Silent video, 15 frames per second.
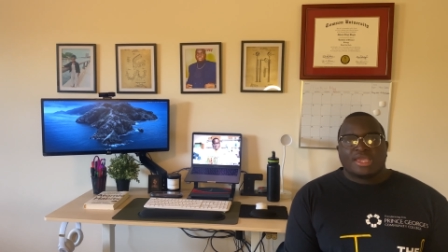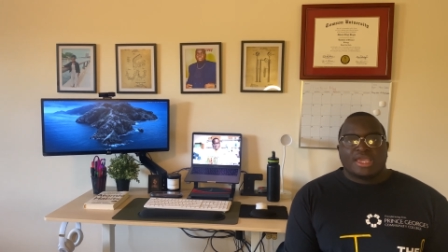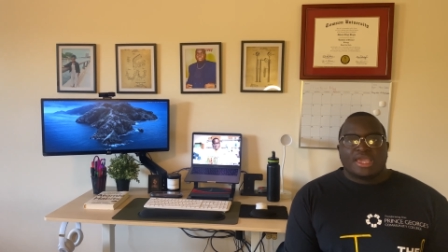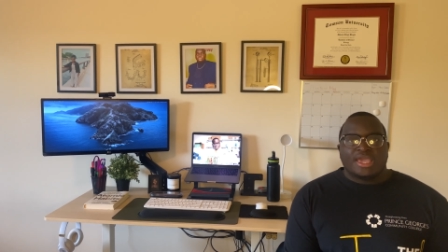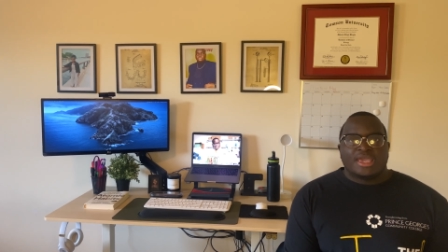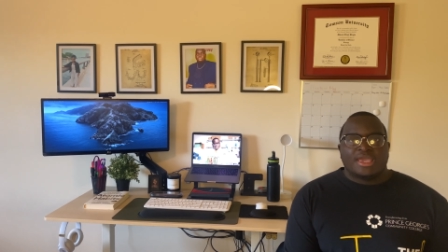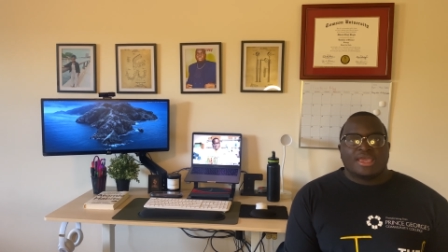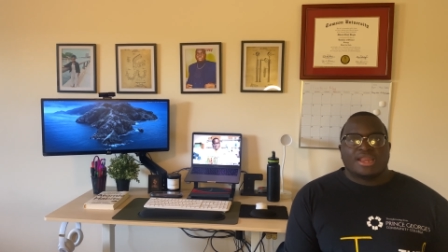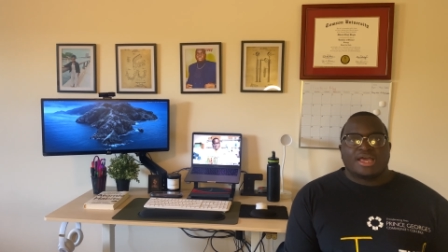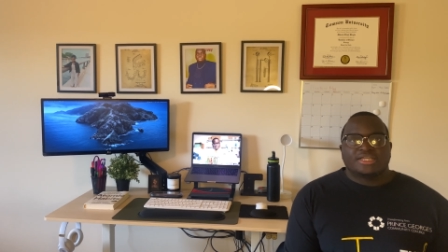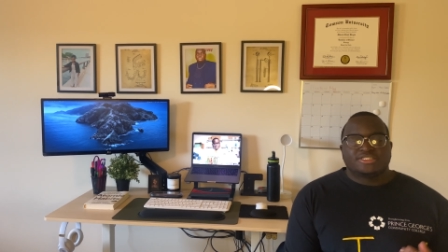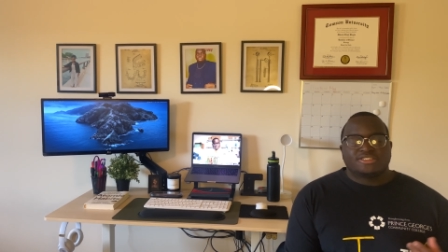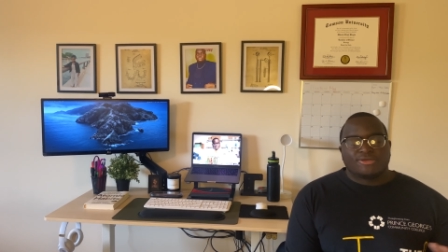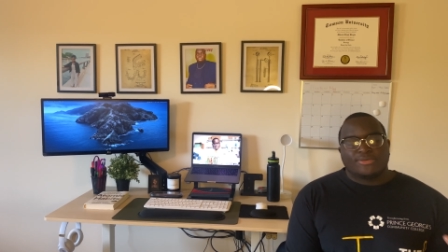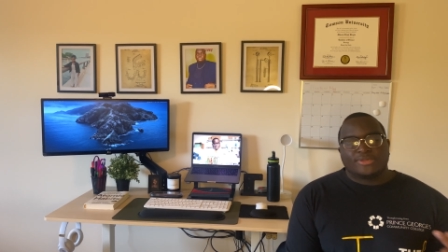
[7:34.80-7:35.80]
And I
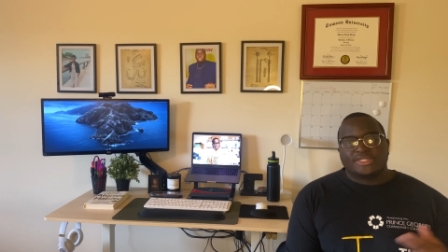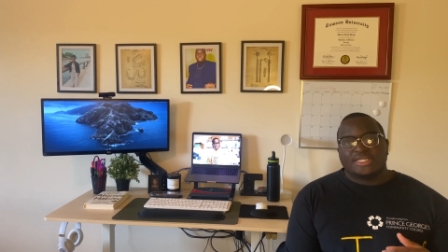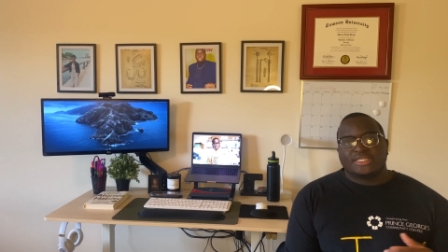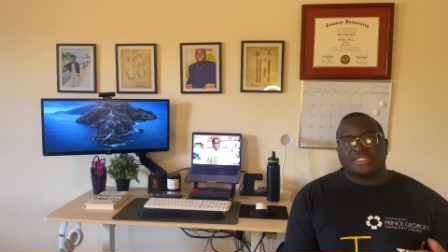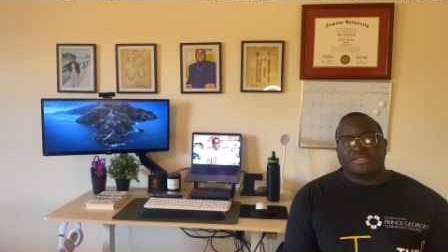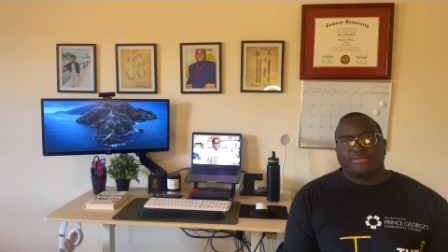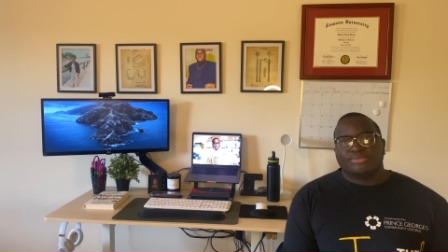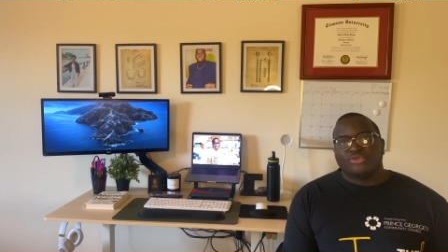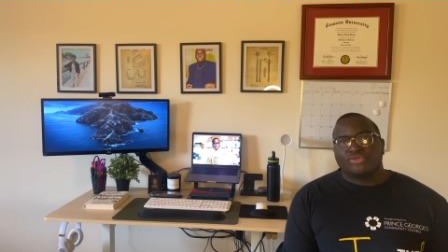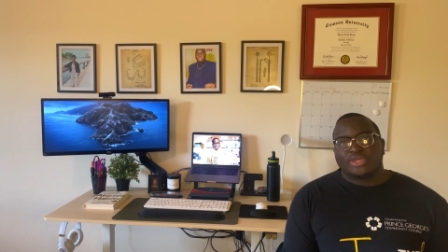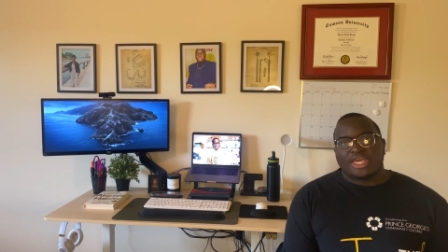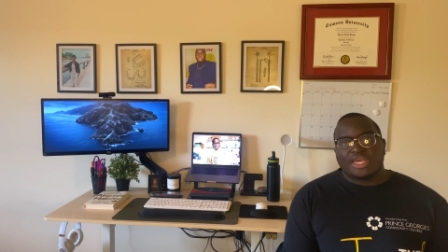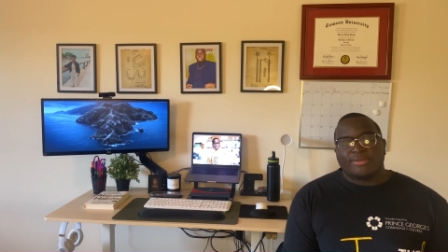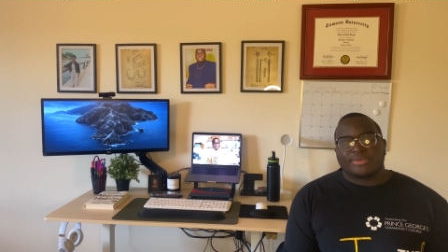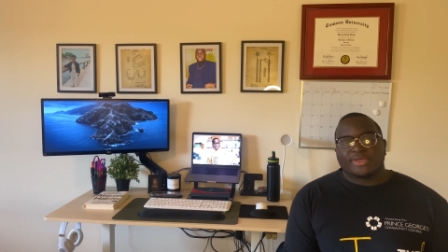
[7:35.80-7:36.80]
stuck with D A T Boot
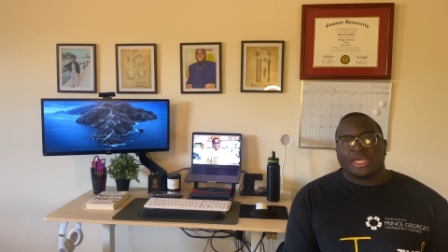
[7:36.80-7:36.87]
Camp,